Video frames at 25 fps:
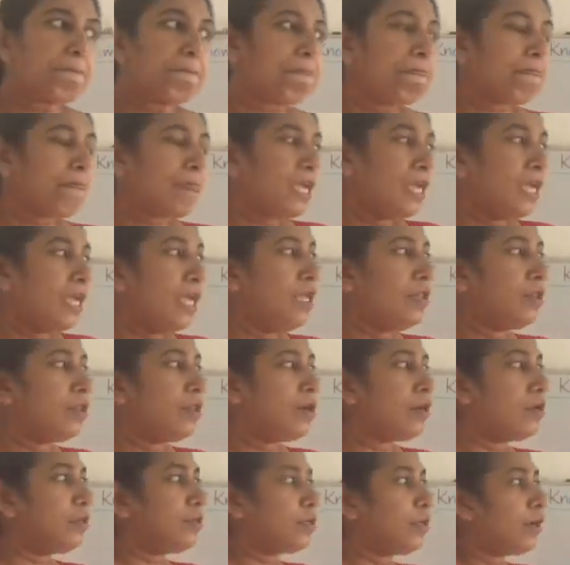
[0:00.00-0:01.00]
he
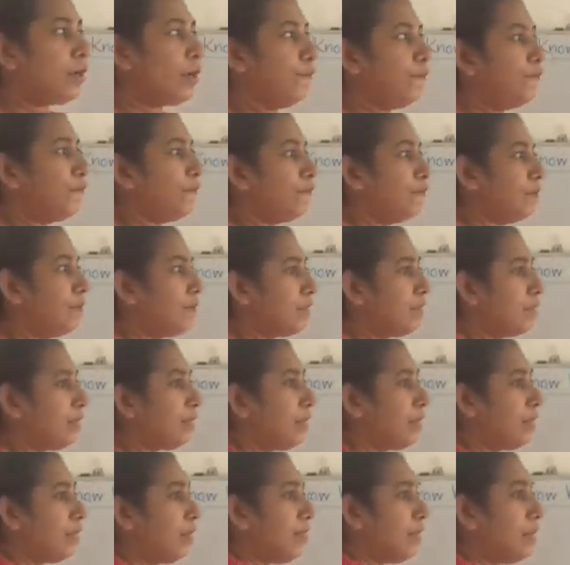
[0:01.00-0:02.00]
thought of
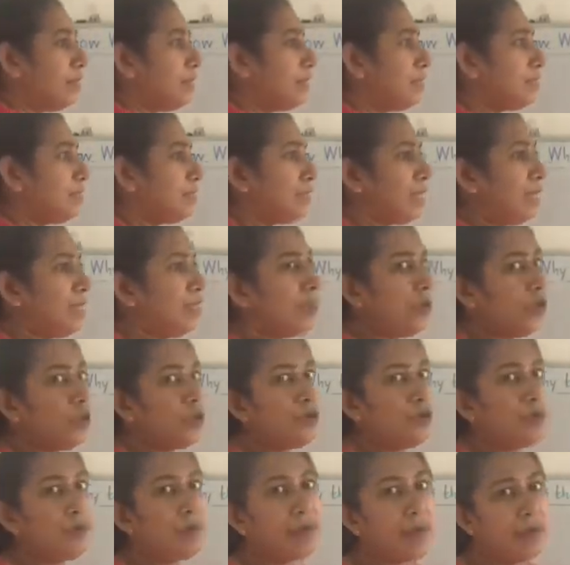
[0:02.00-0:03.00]
this
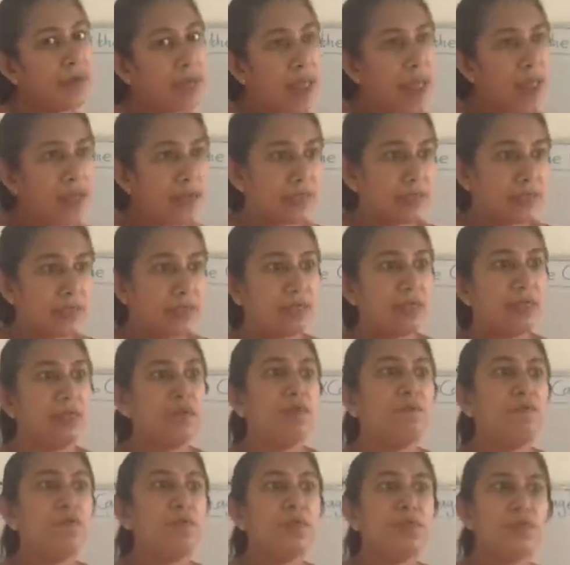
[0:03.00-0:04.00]
inhuman act
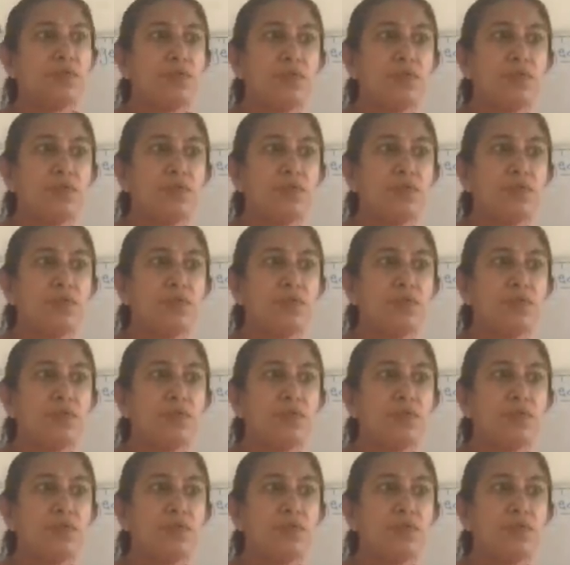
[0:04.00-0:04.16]
which